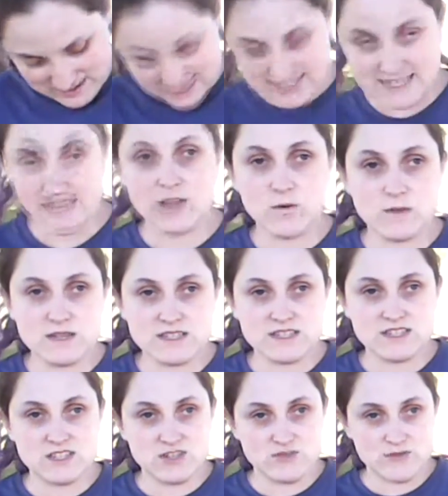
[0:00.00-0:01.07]
sequence
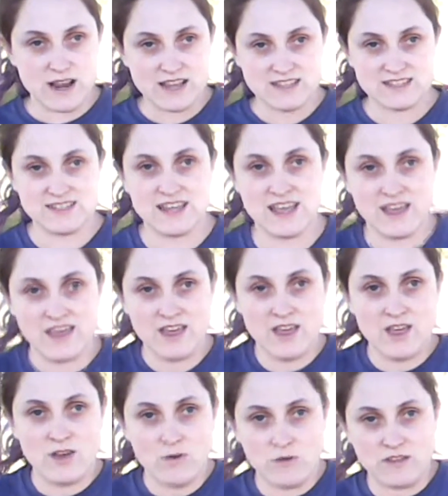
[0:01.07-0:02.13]
dress
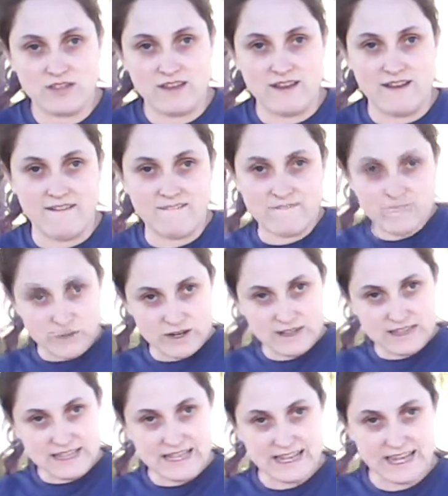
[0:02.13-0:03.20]
with a
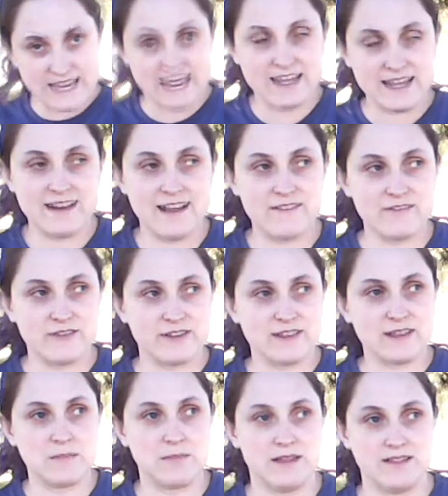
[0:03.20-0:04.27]
not
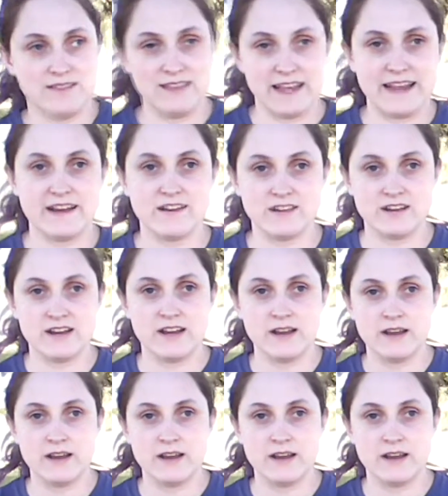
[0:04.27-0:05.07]
frilly, but layered